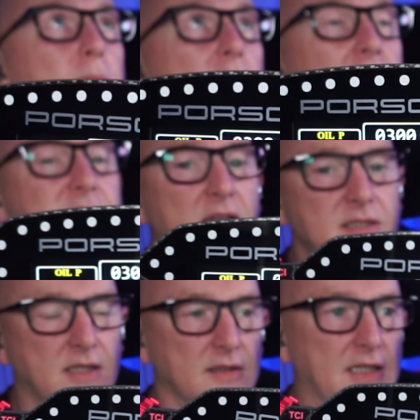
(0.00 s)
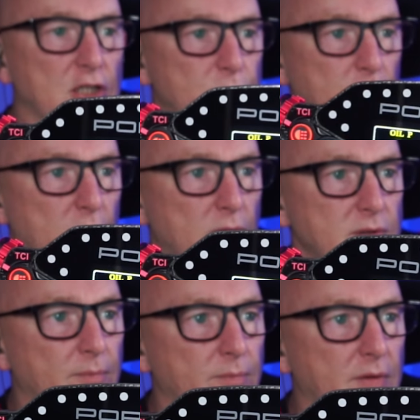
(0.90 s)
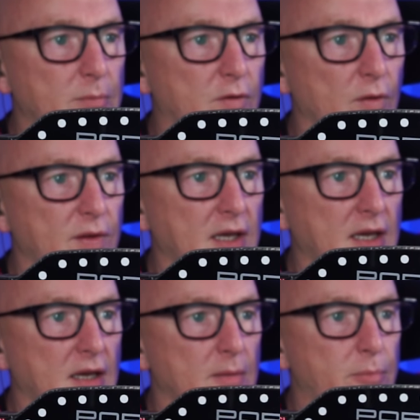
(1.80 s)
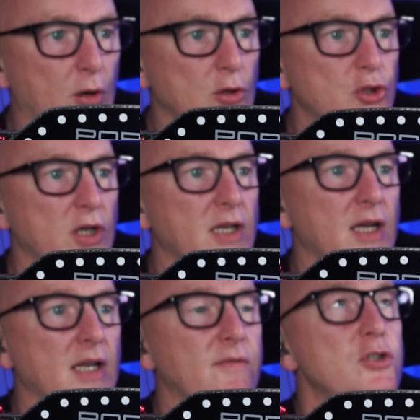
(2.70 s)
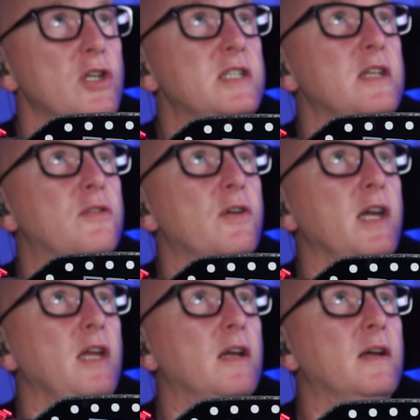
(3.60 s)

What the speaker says: Identical dashboard. Then we've got the Porsche 911 GT3. We've